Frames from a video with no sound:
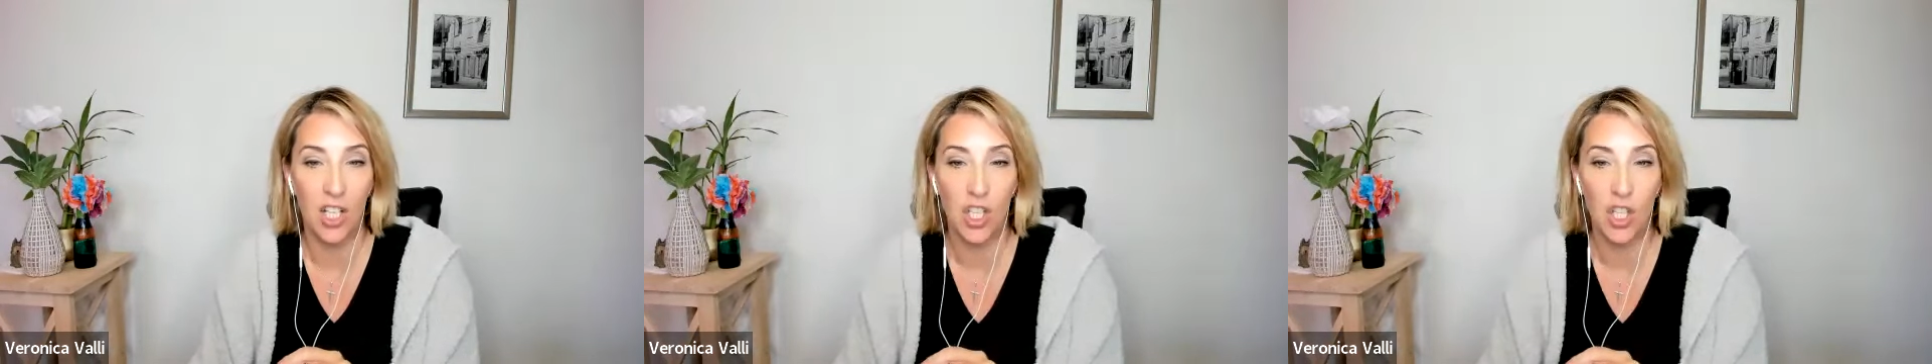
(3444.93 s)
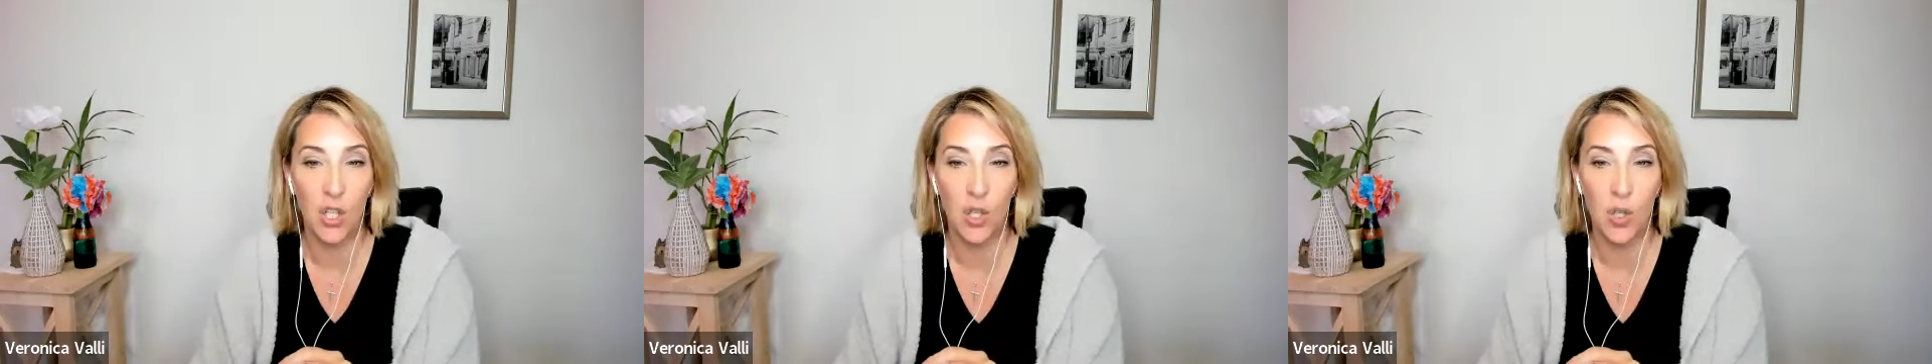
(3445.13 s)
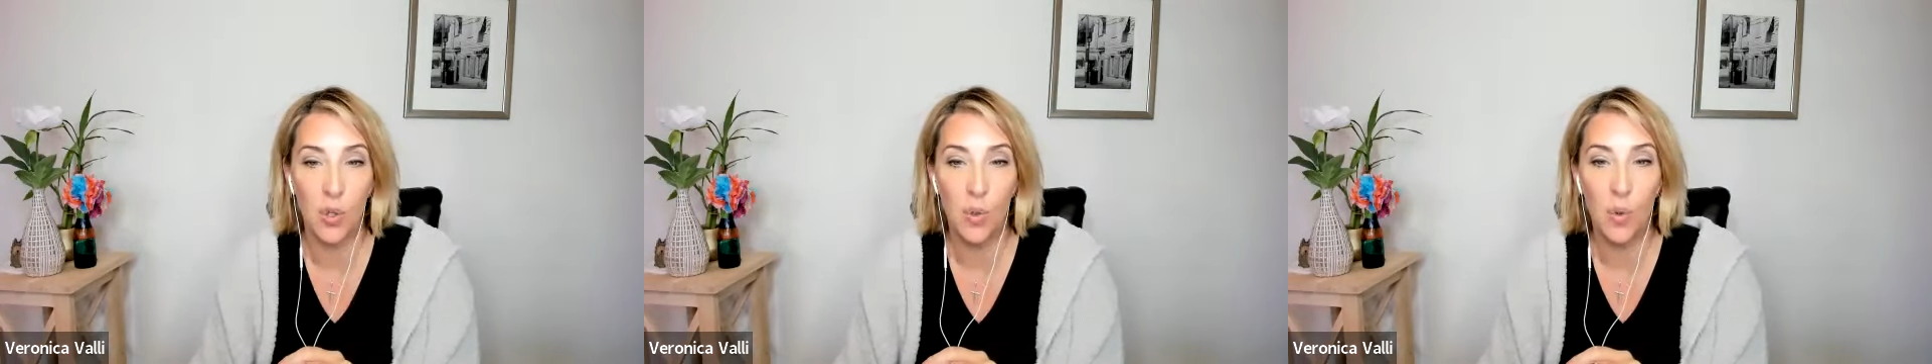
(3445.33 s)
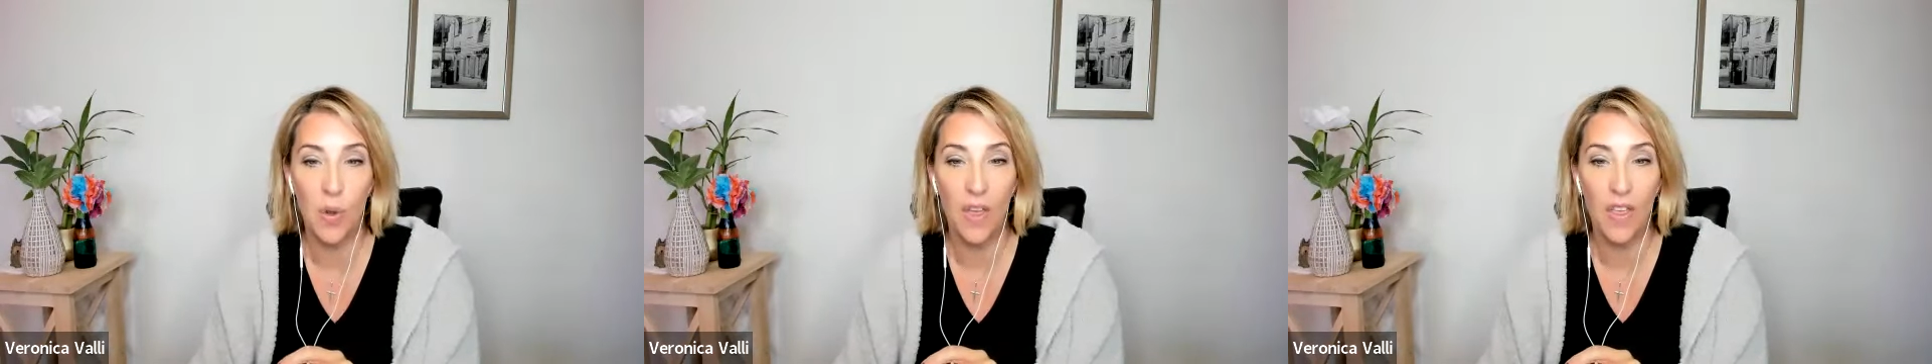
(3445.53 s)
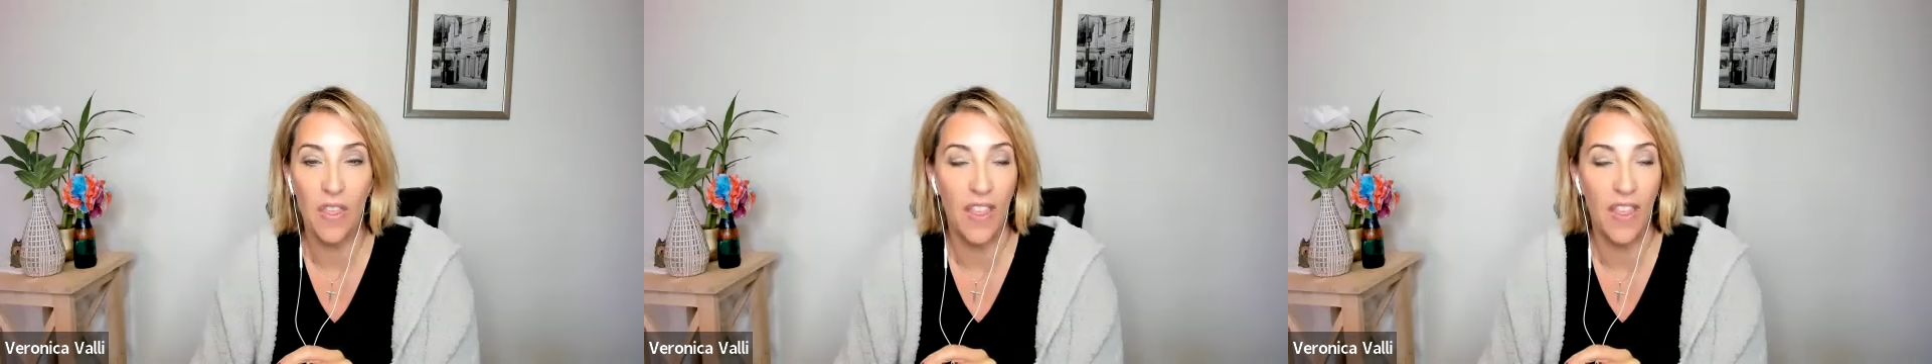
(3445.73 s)
you
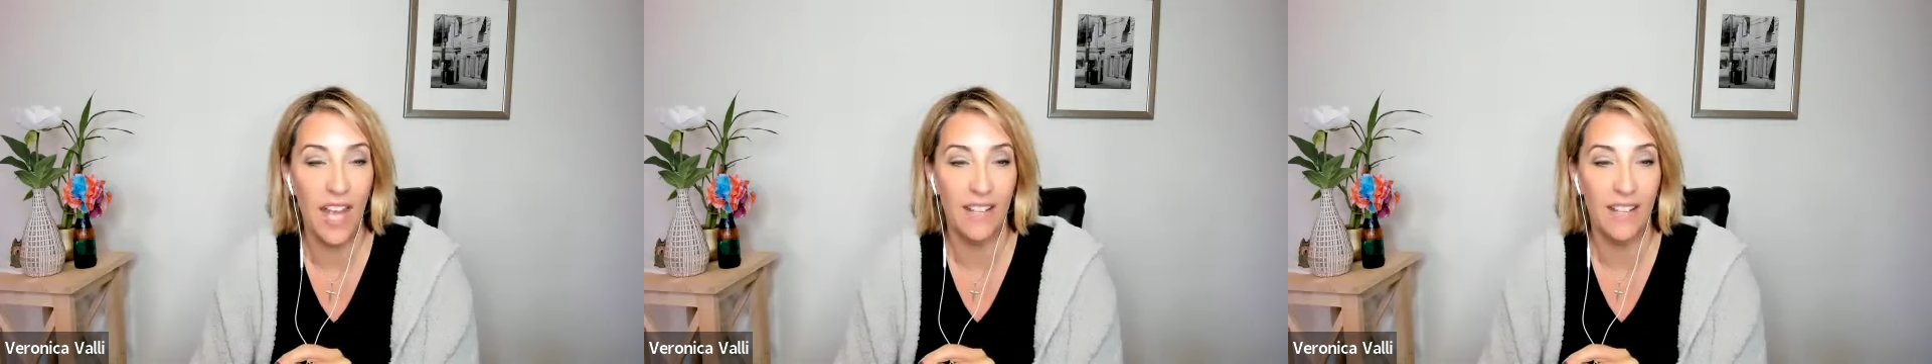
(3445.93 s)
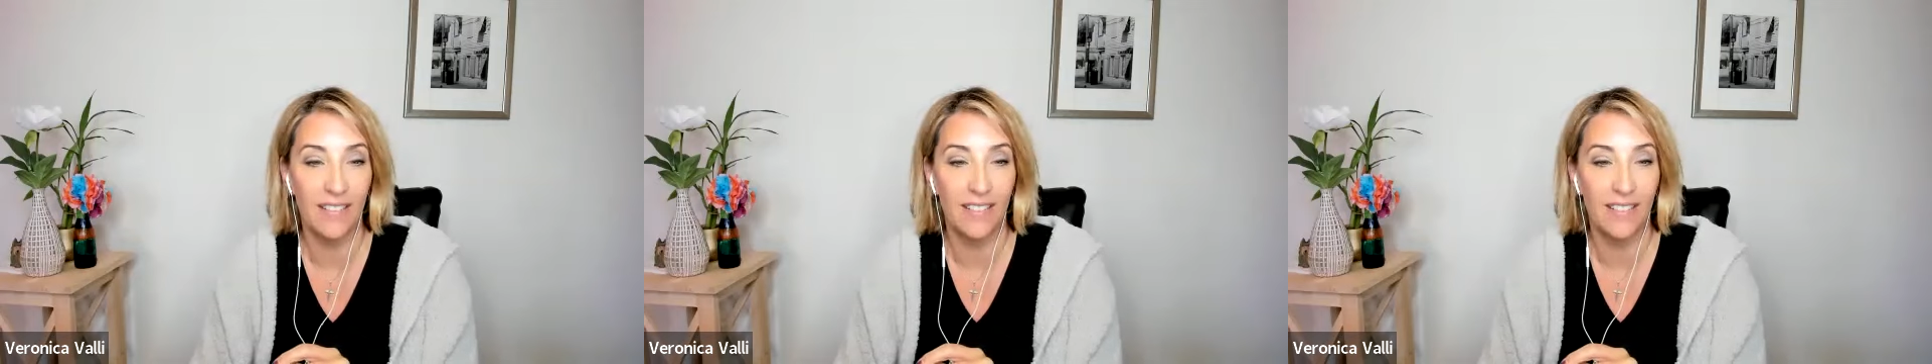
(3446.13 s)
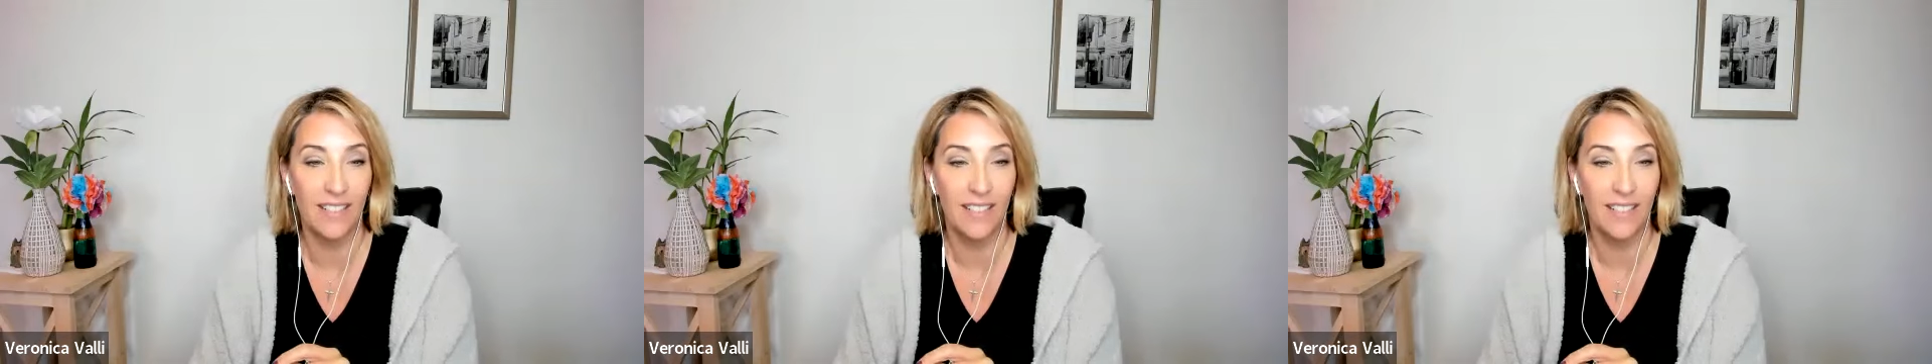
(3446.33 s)
then.